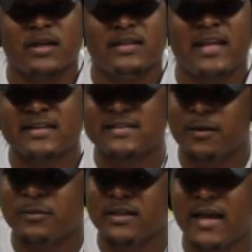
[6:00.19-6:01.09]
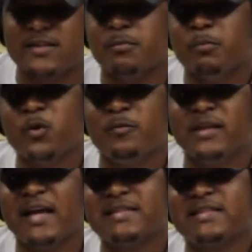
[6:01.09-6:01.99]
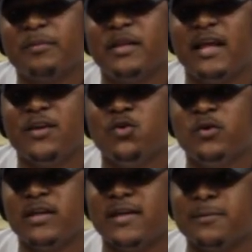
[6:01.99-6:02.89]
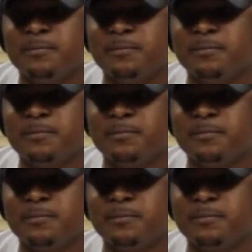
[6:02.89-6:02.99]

that's something that is a movement, that's something that you can